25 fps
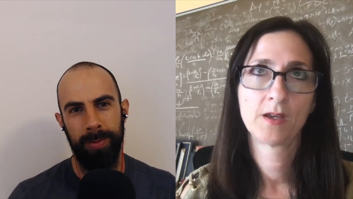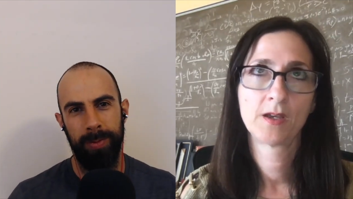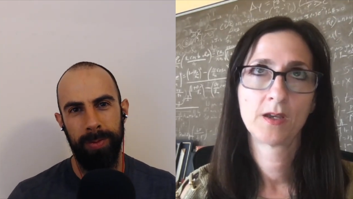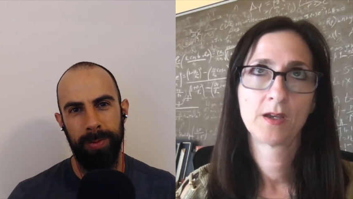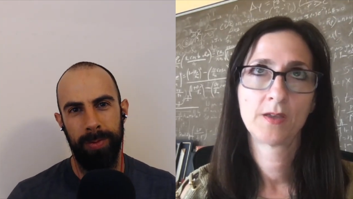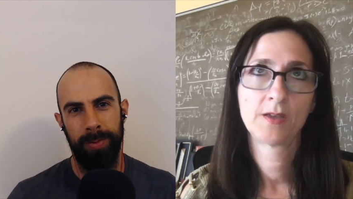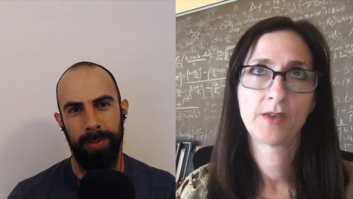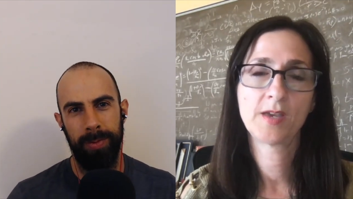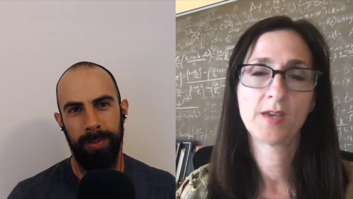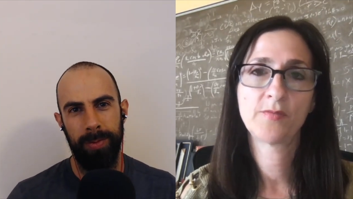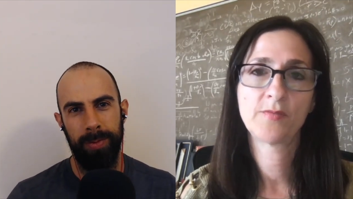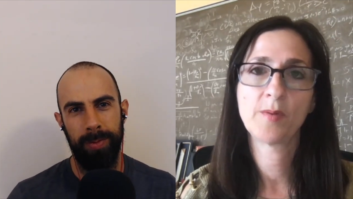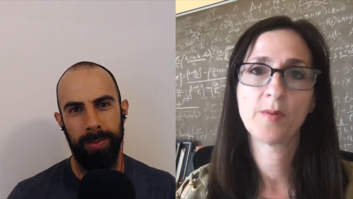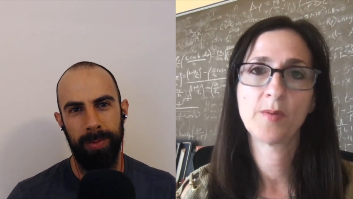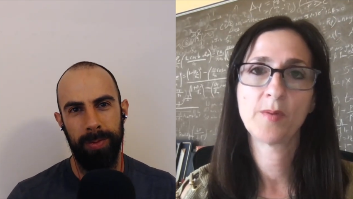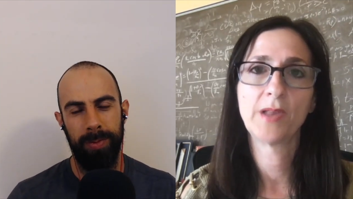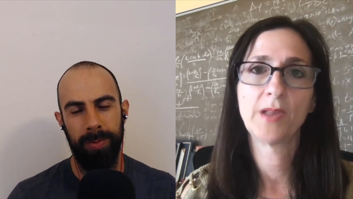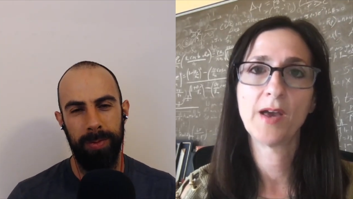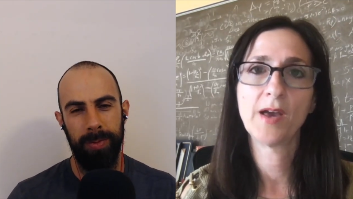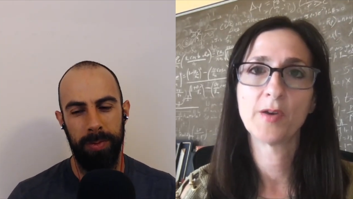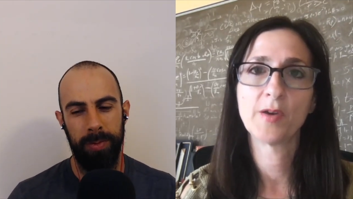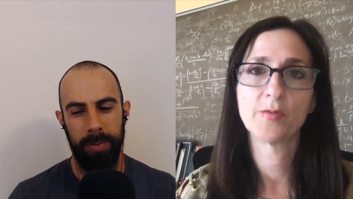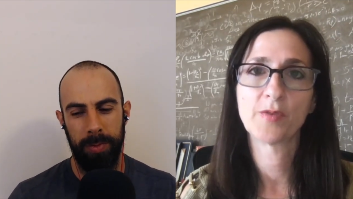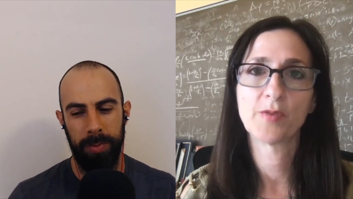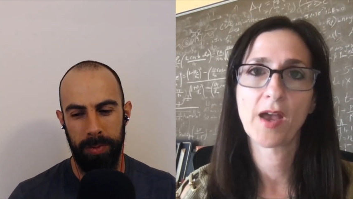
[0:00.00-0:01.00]
Speaker 1: they give up
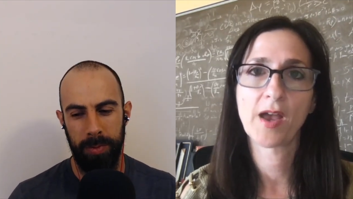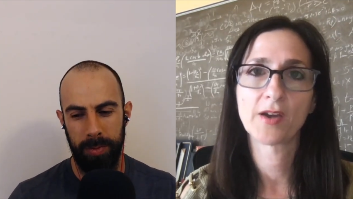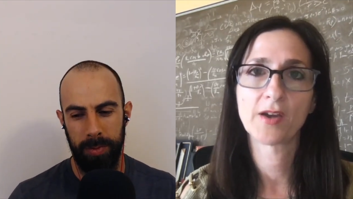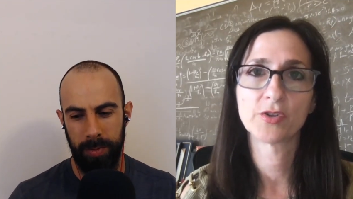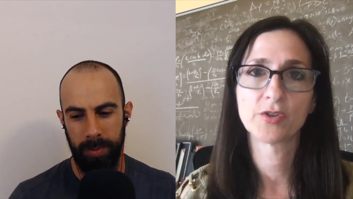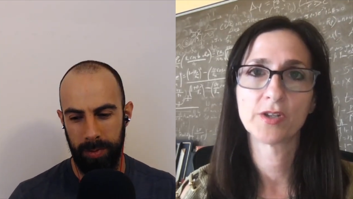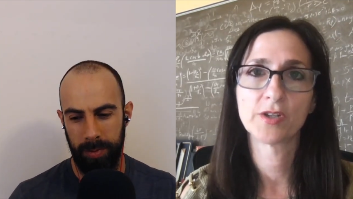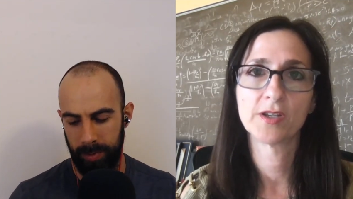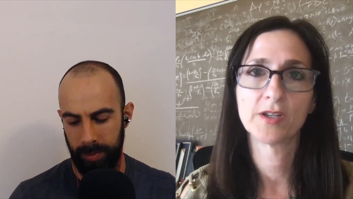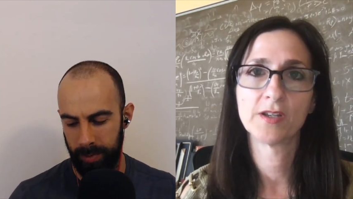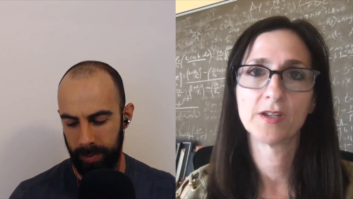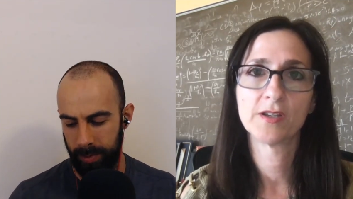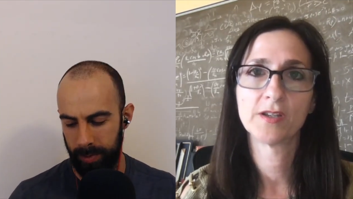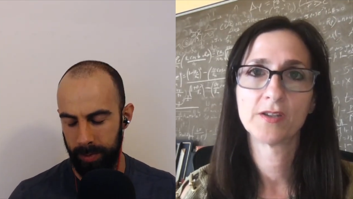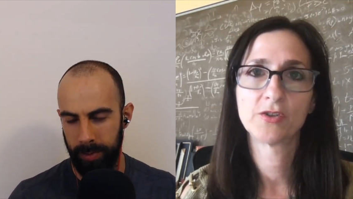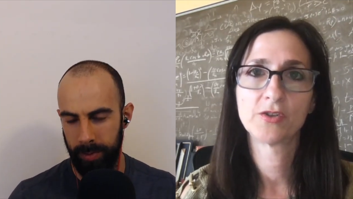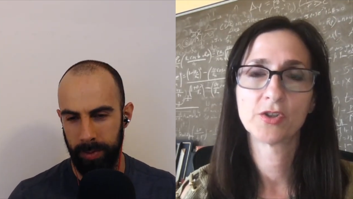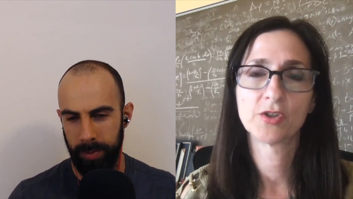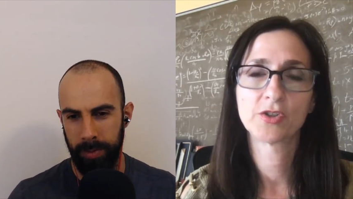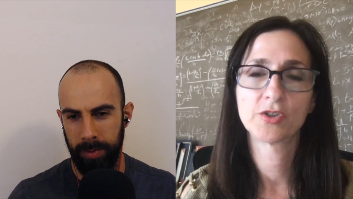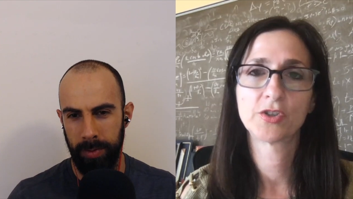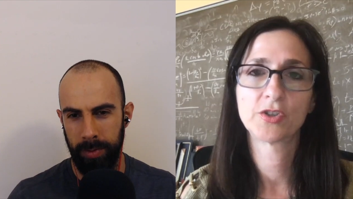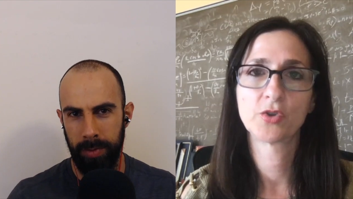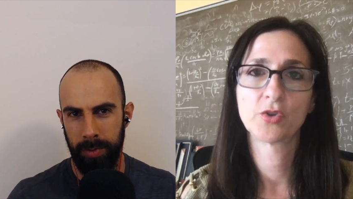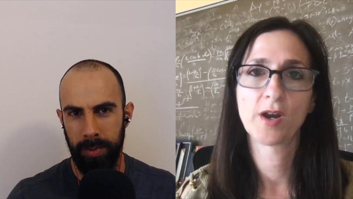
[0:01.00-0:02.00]
life, actually,
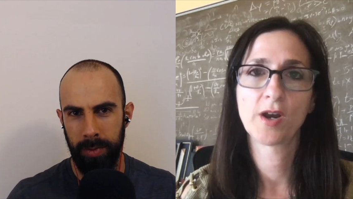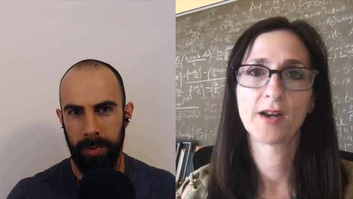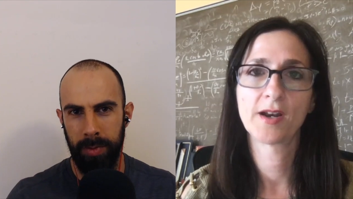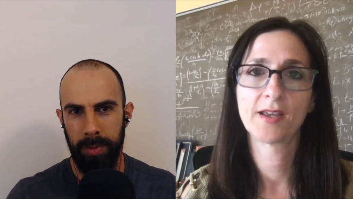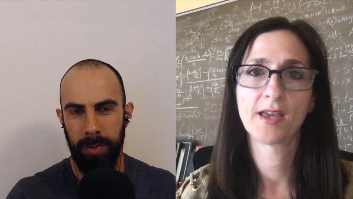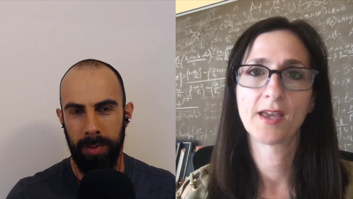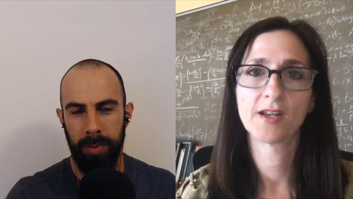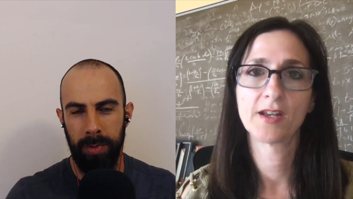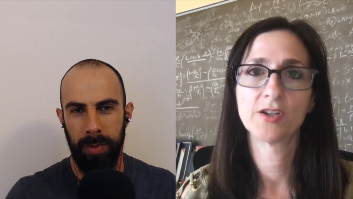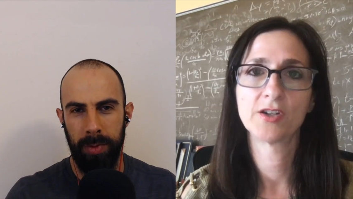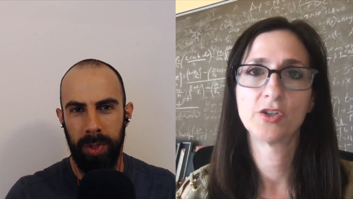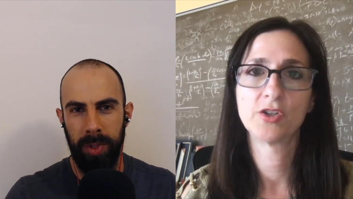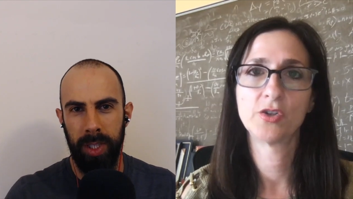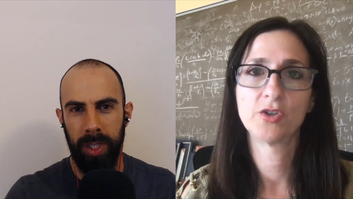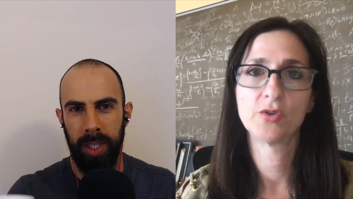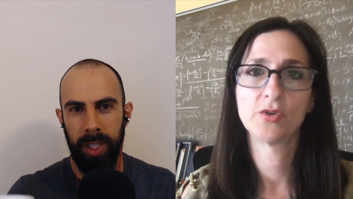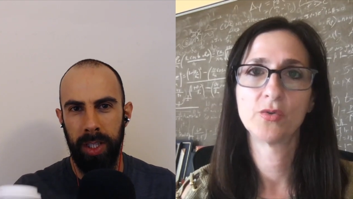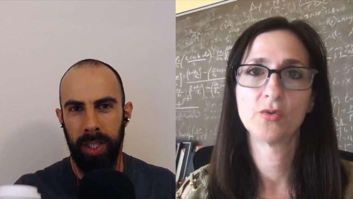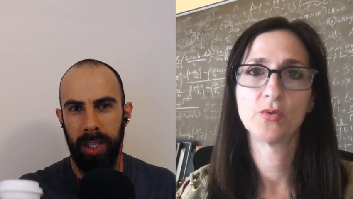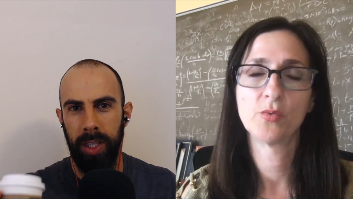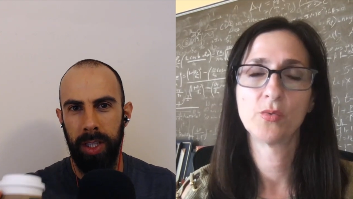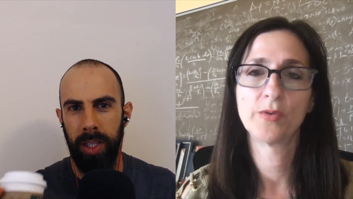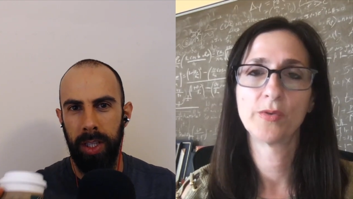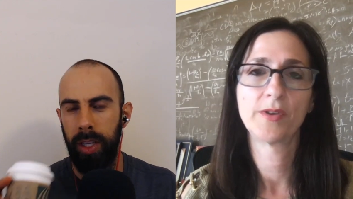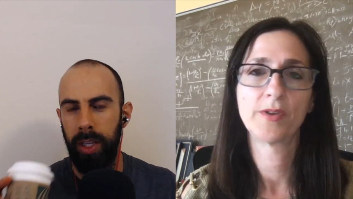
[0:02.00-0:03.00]
just to try to get
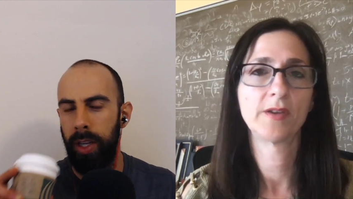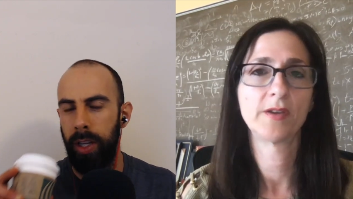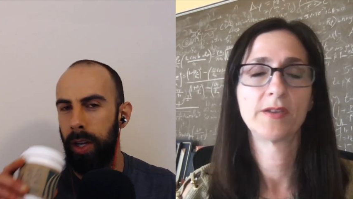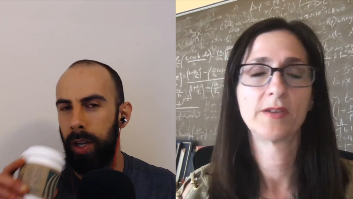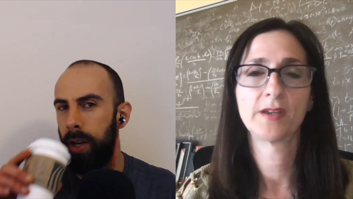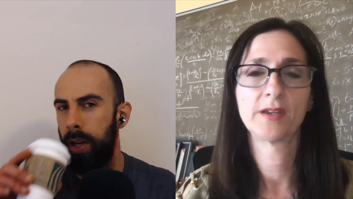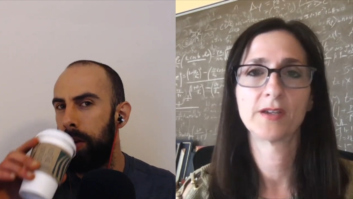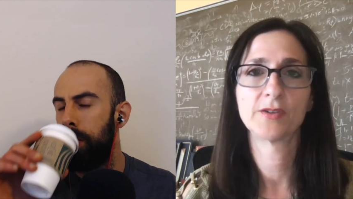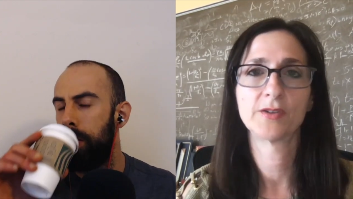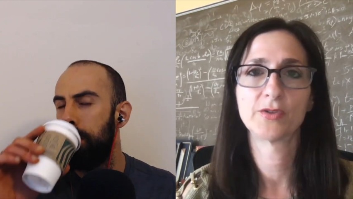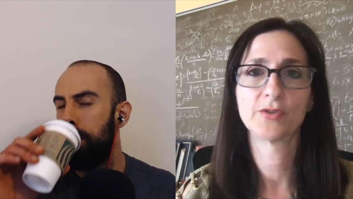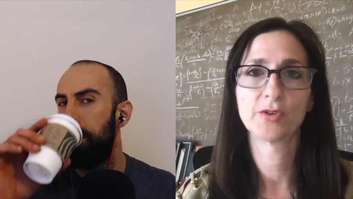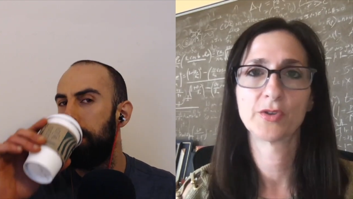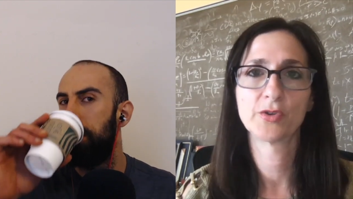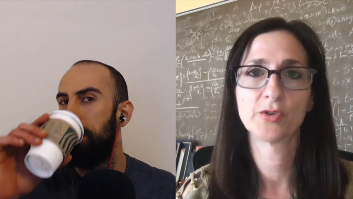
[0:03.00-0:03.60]
into what they think is their